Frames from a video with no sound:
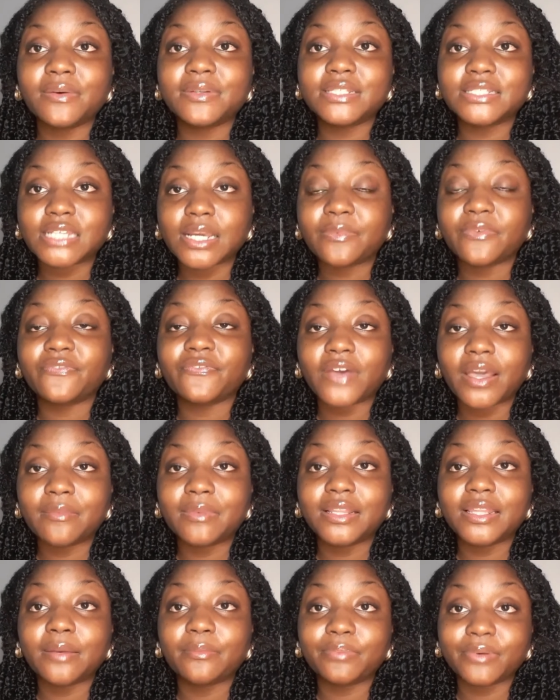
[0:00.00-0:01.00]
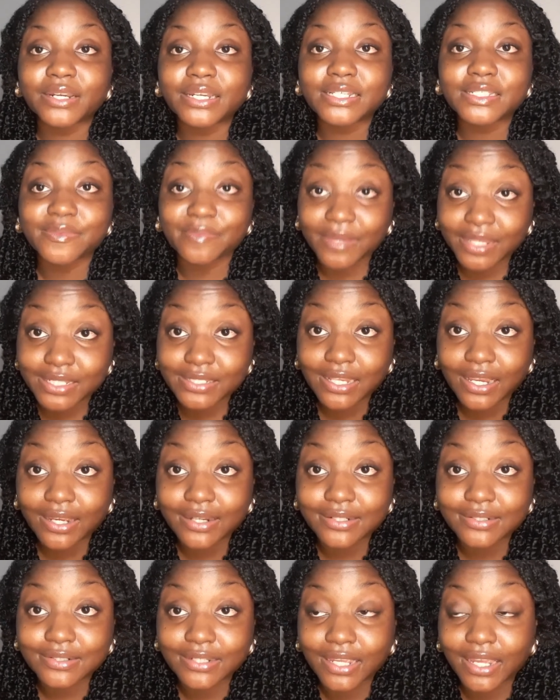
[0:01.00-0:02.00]
were the type of family that Britney Spears
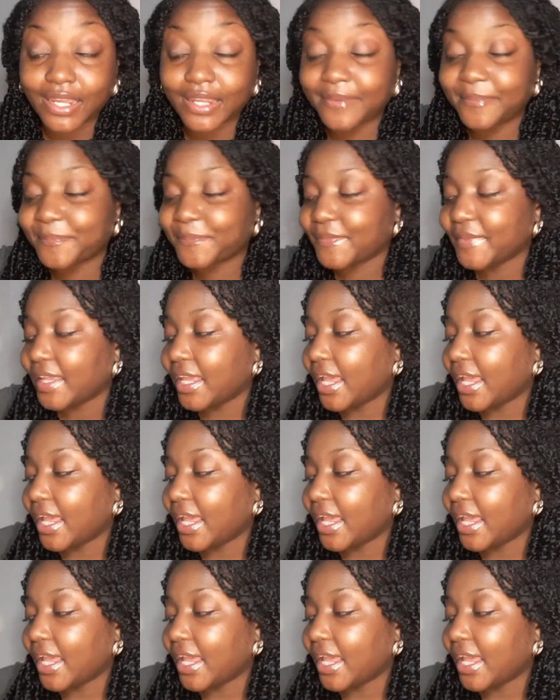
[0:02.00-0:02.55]
had. Okay.